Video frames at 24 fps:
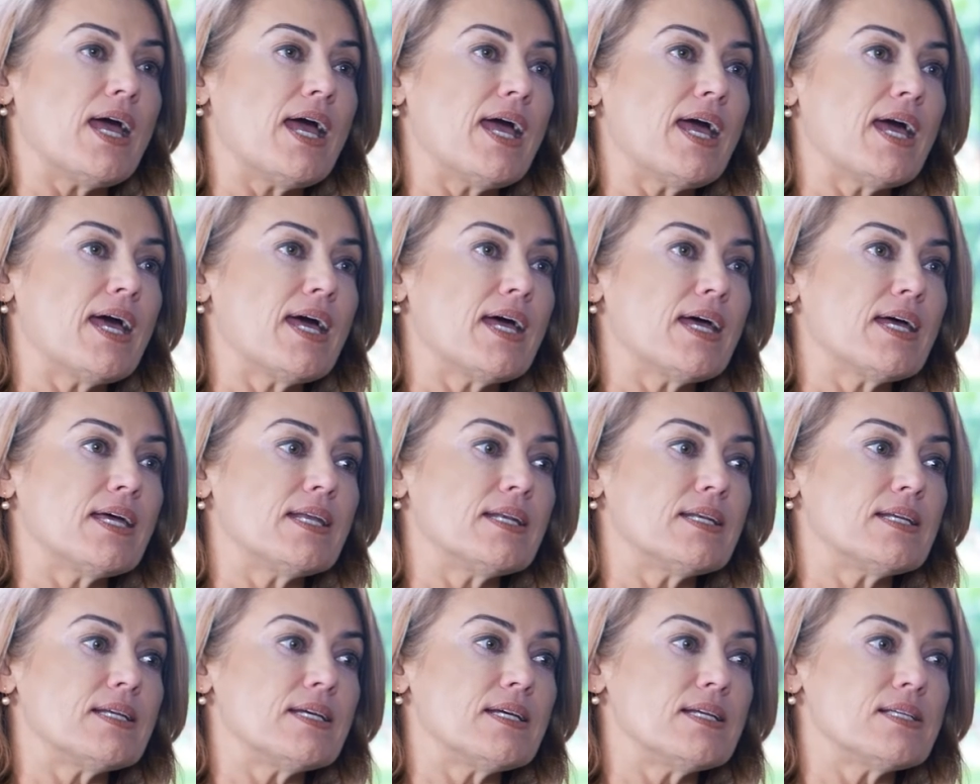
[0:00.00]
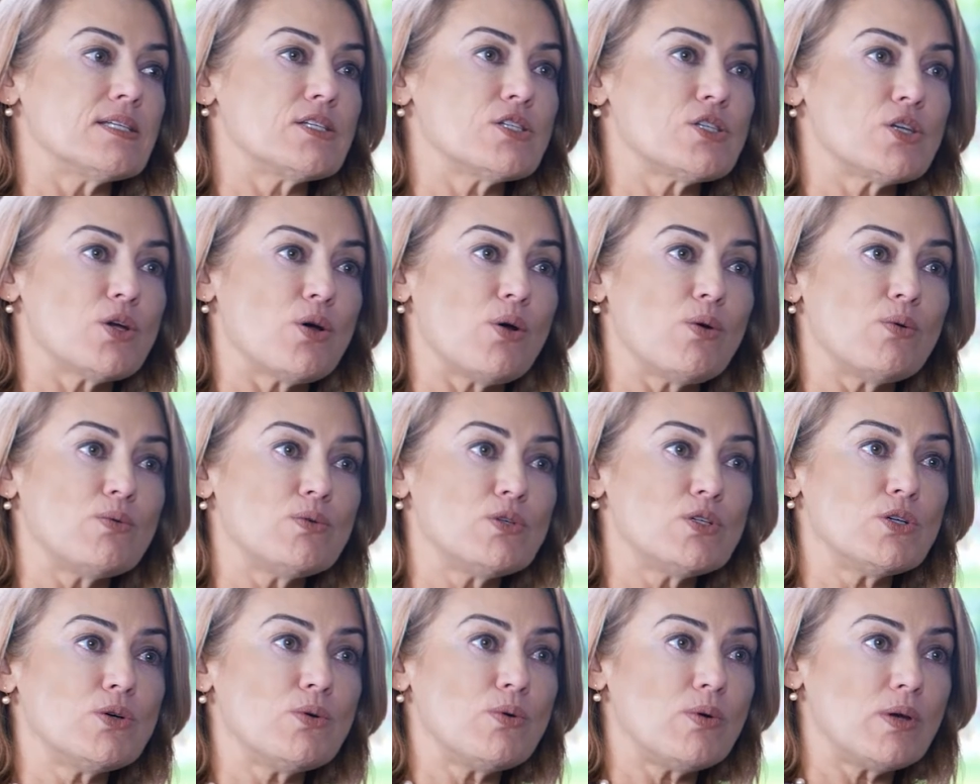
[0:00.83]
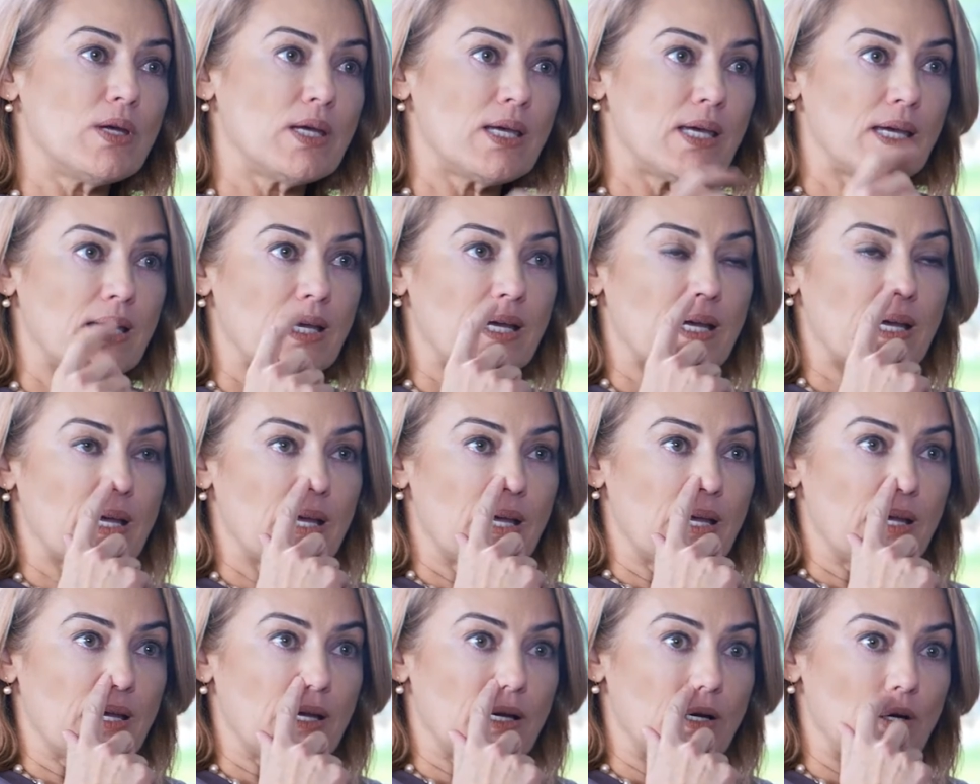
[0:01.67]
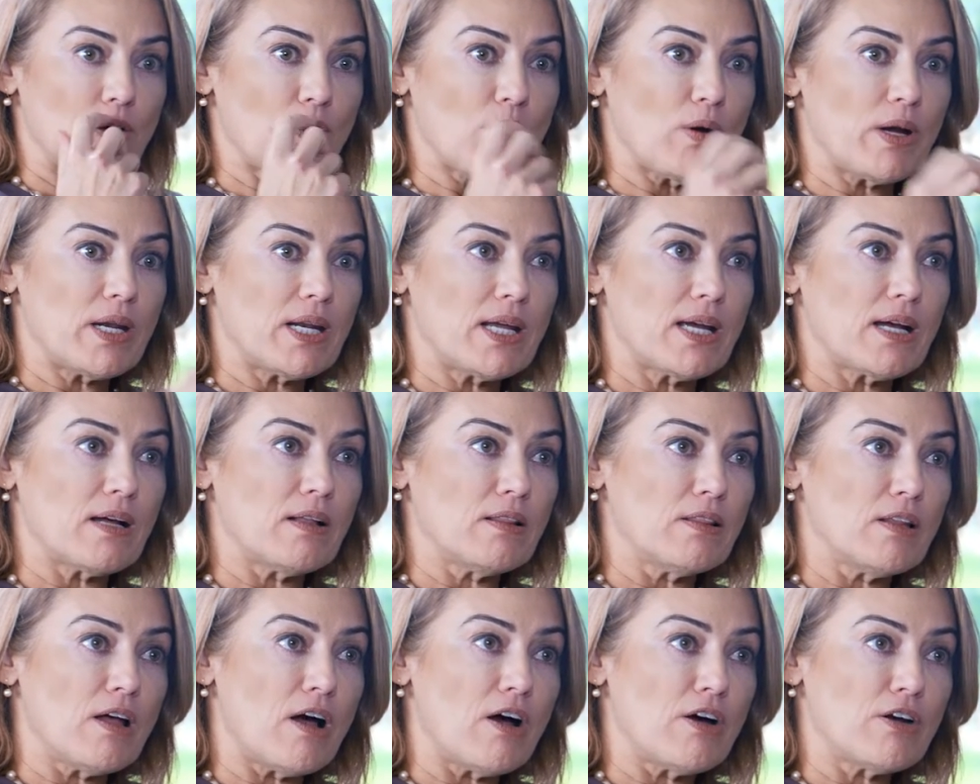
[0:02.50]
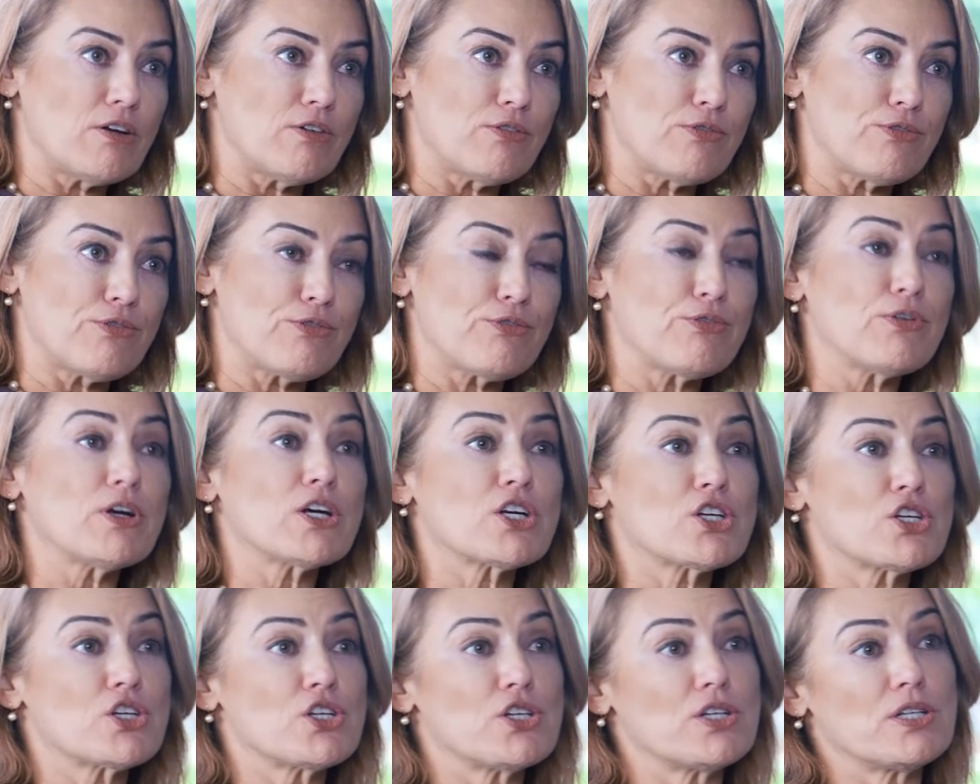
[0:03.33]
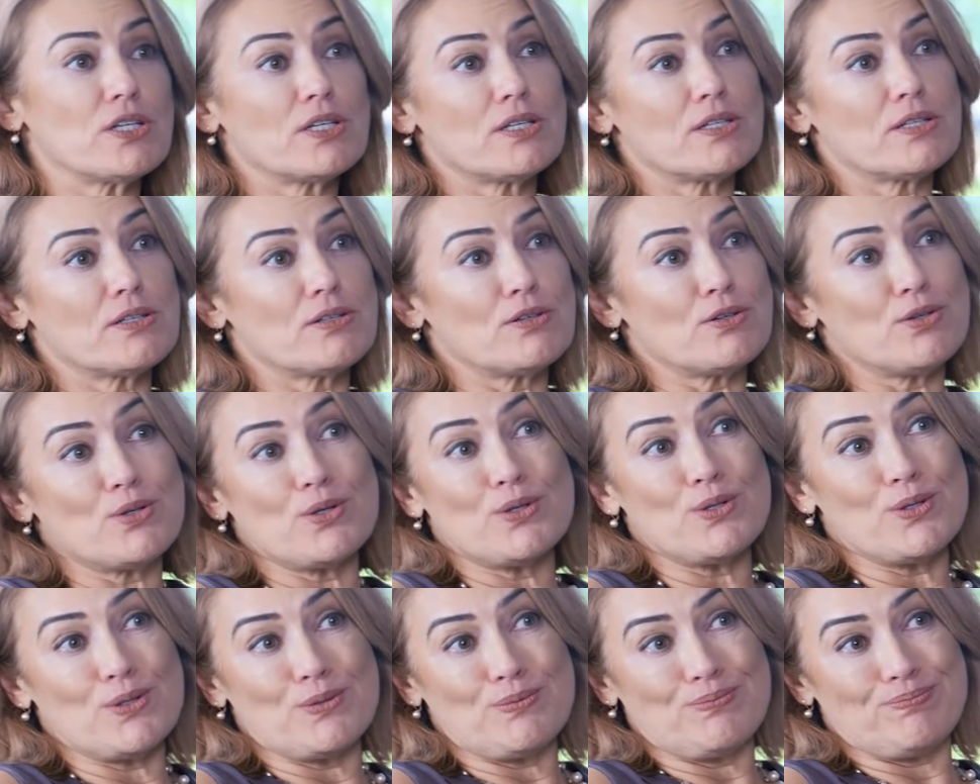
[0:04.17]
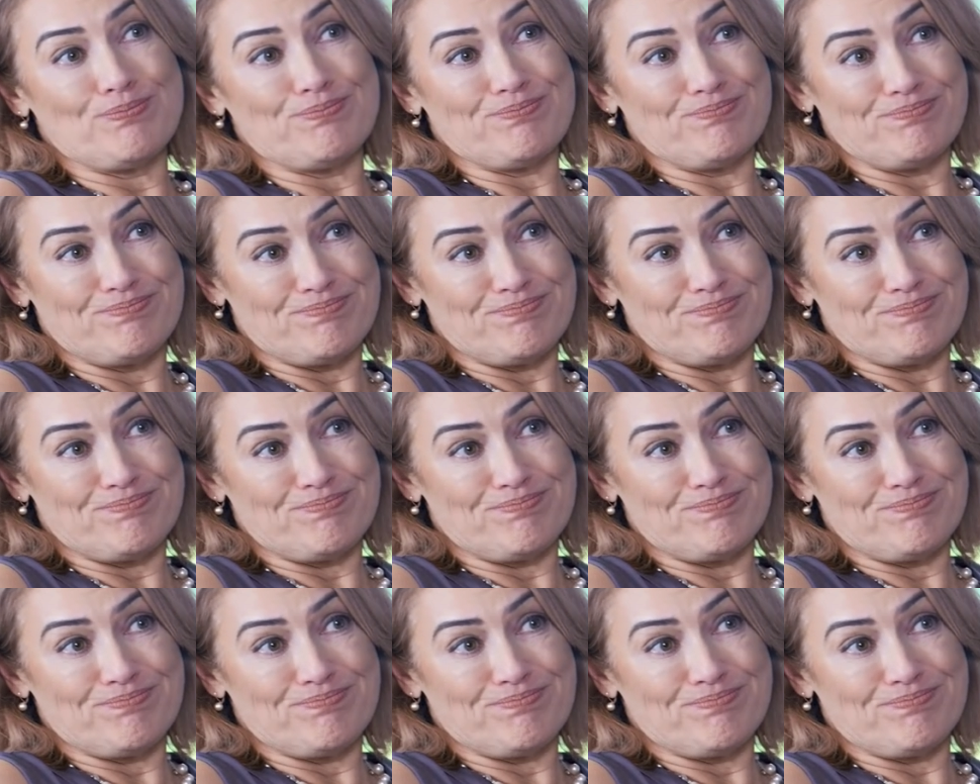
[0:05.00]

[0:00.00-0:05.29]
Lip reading: and in so doing, creating a lot of frictional